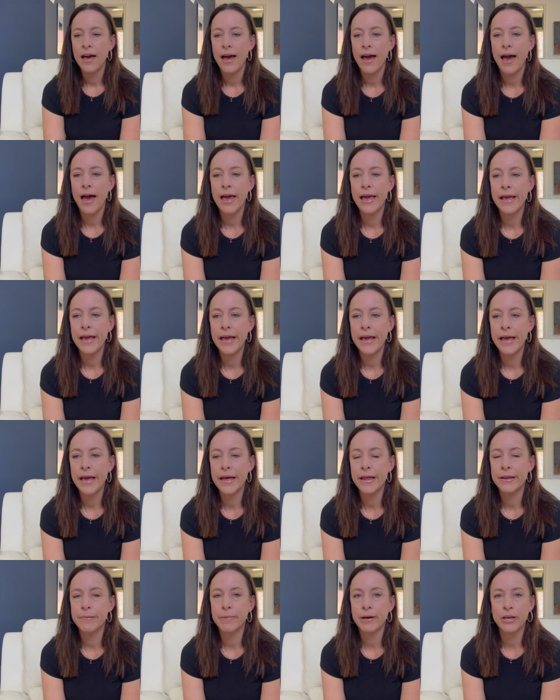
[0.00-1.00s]

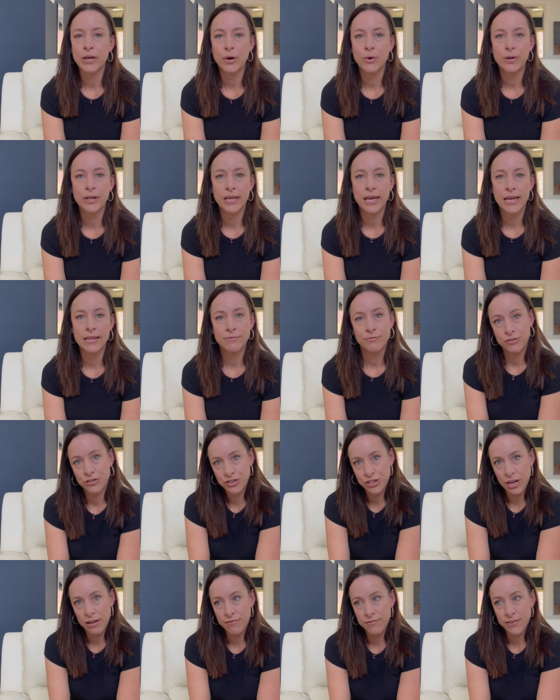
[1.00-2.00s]
and my code again,
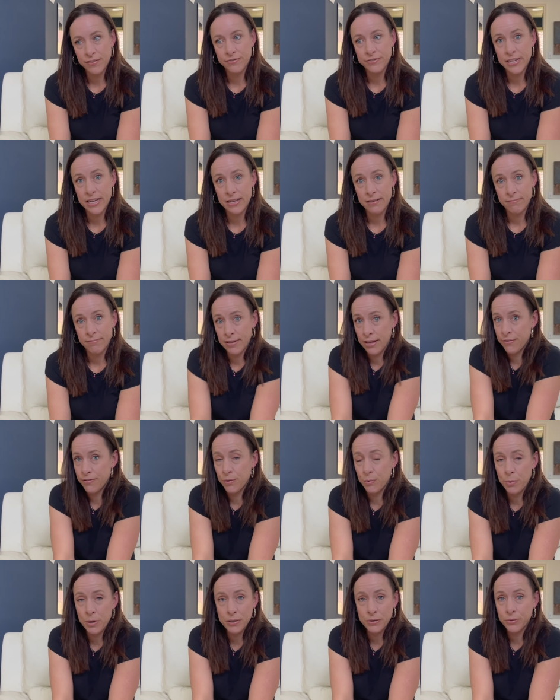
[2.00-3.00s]
J15. If you
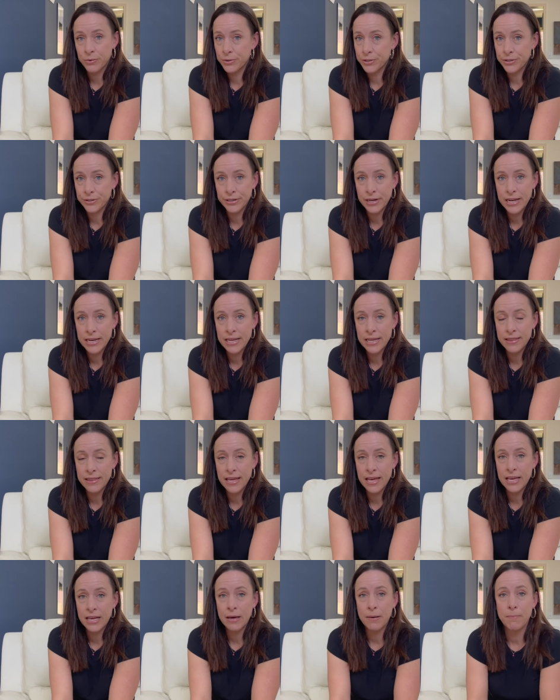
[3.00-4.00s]
want to order
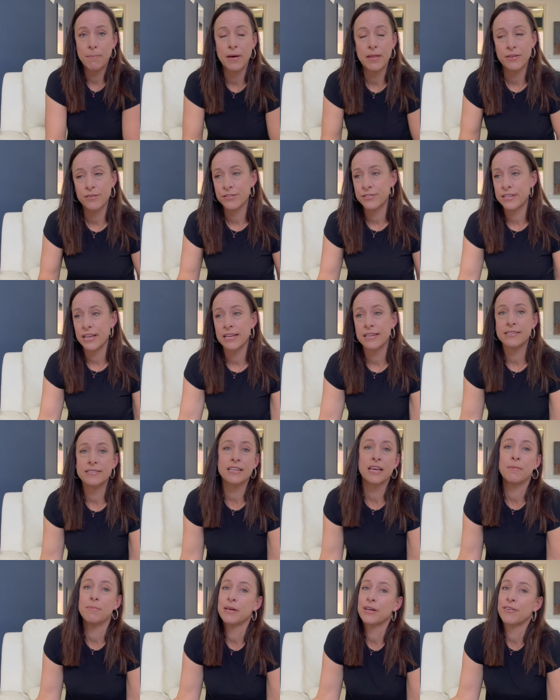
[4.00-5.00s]
anything, Mother's Day is
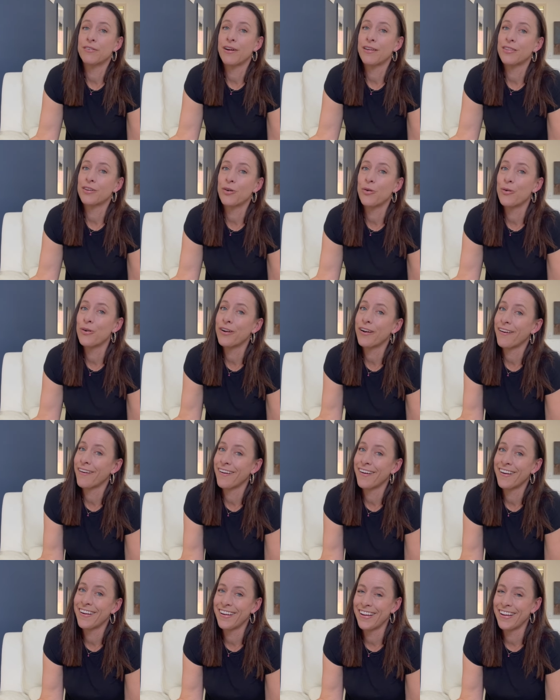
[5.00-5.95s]
coming around the corner.